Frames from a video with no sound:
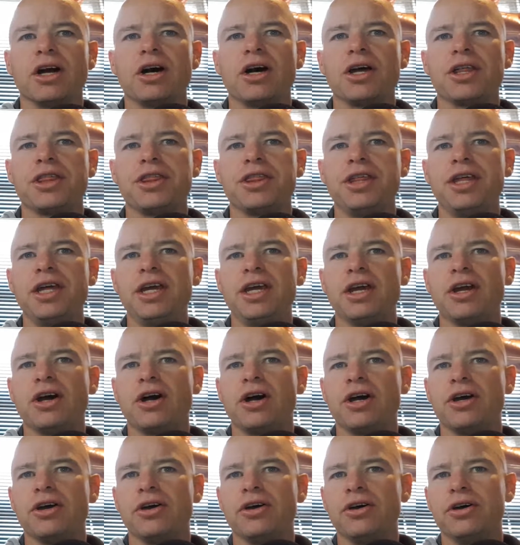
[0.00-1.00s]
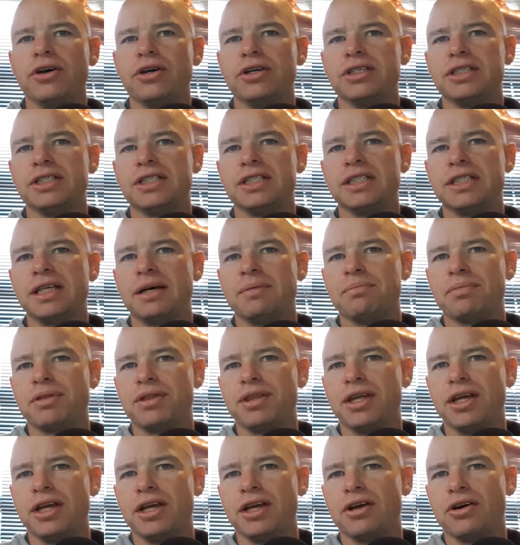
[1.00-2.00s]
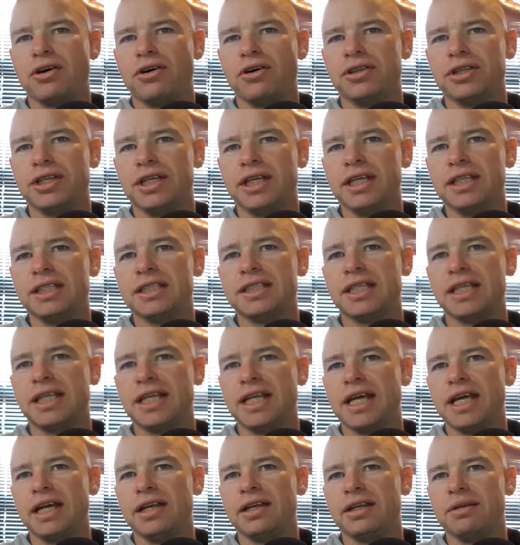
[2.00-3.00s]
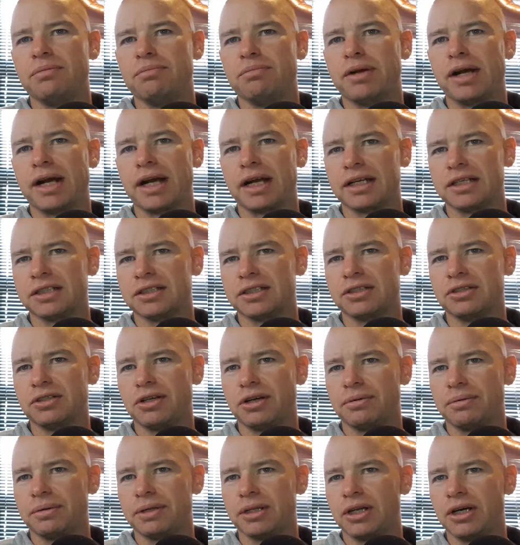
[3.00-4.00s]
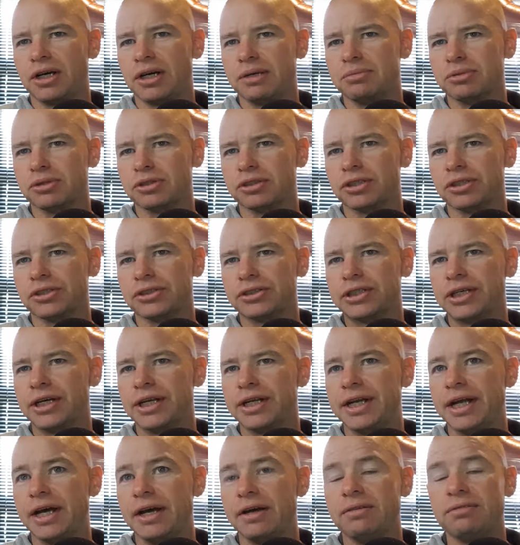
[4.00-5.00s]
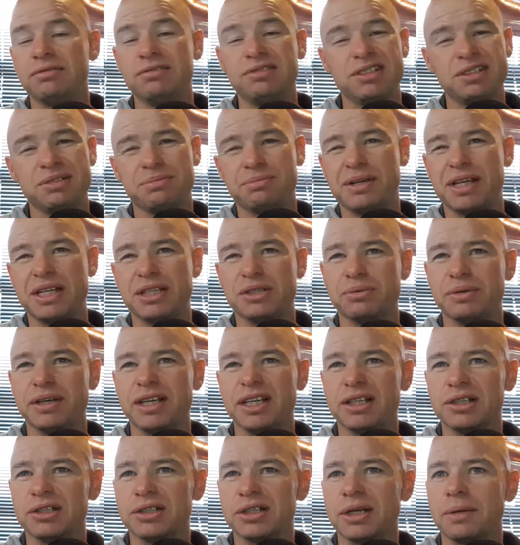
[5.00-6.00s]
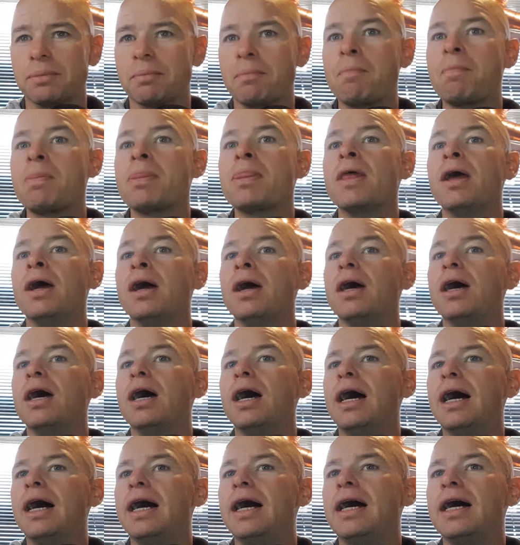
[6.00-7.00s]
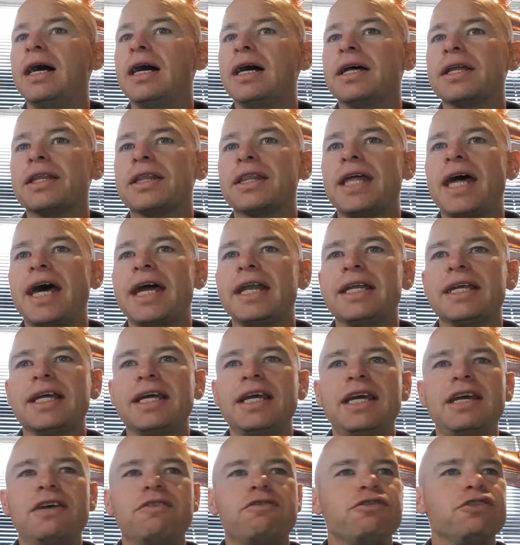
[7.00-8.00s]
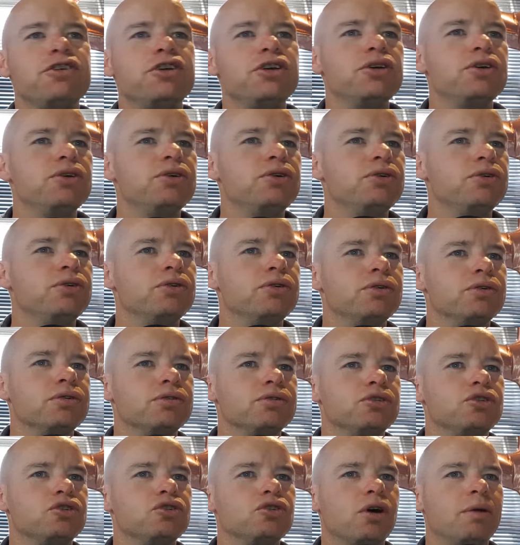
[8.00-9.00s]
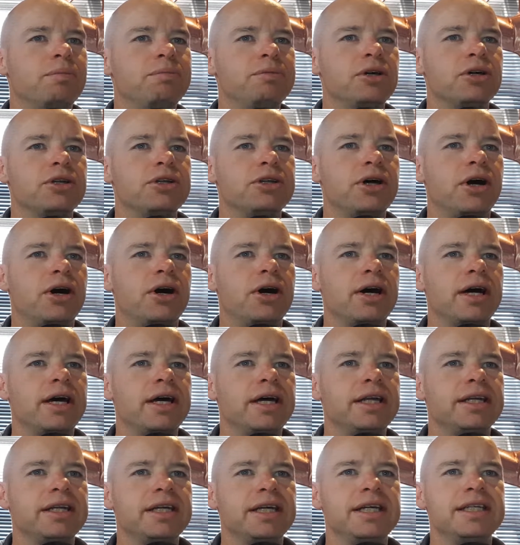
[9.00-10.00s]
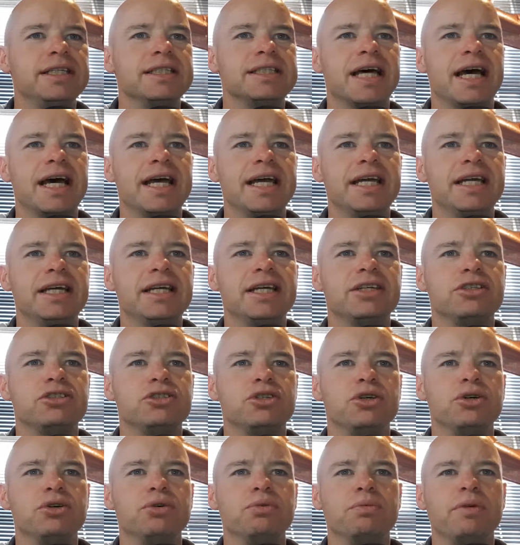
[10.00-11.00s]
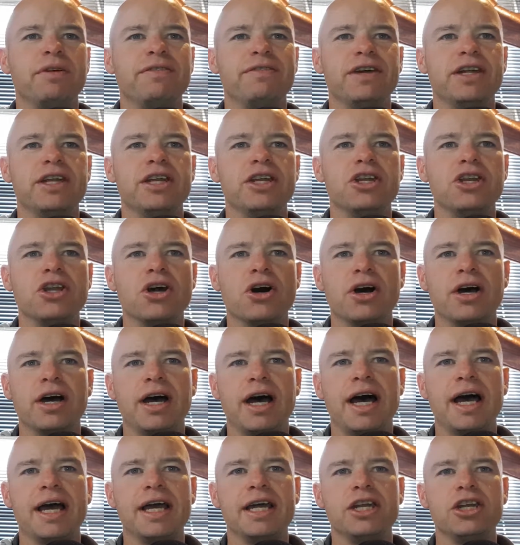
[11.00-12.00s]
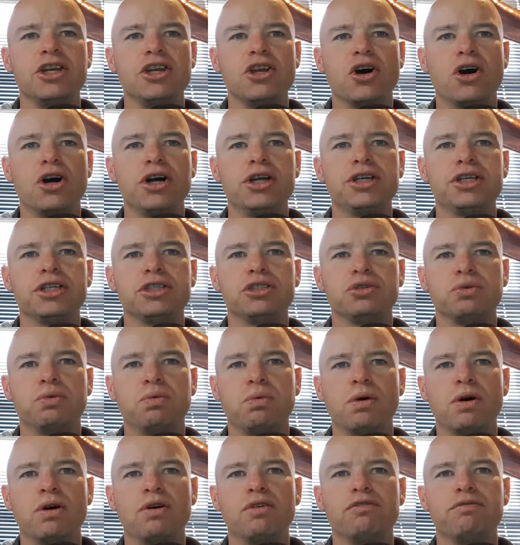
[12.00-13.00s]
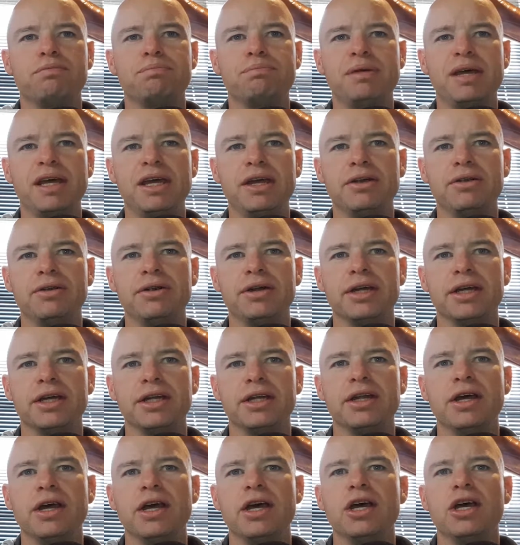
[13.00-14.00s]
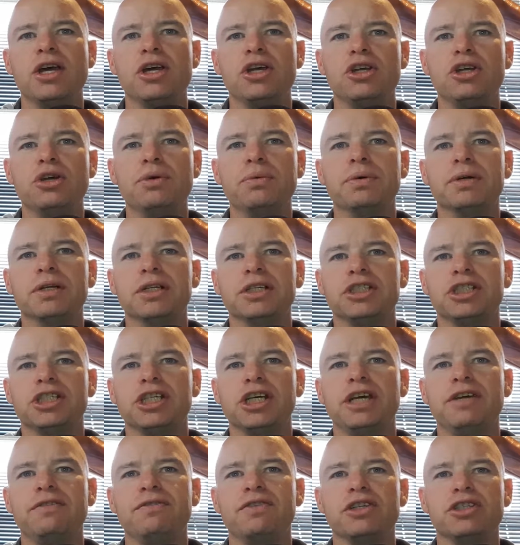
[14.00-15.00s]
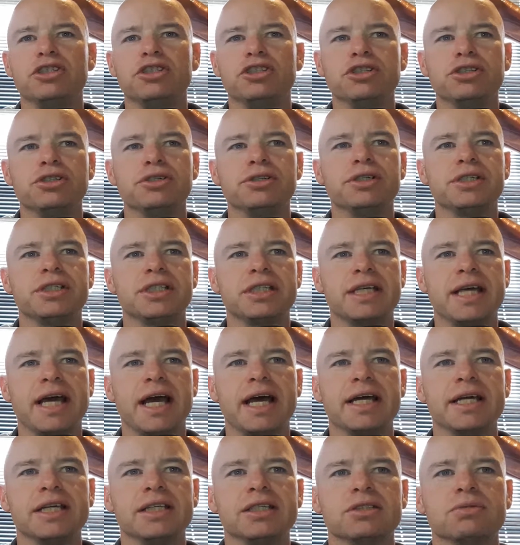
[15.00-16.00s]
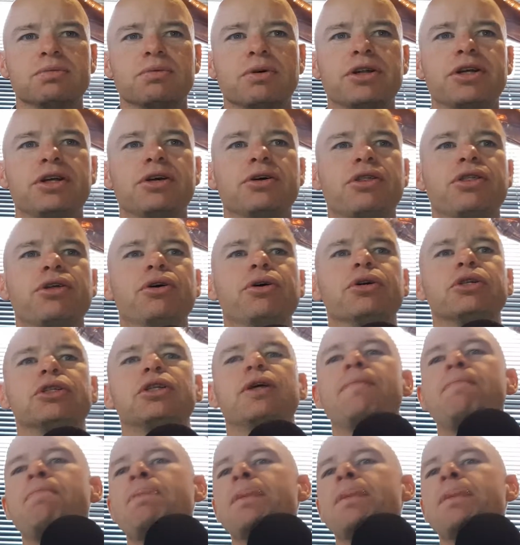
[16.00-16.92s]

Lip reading: I think I heard something on the internet, in brackets, not a reliable source I know, it depends where you're looking, that if you drop your diet intake to within a 9 to 12 period, you will achieve endurance gains. What are your thoughts?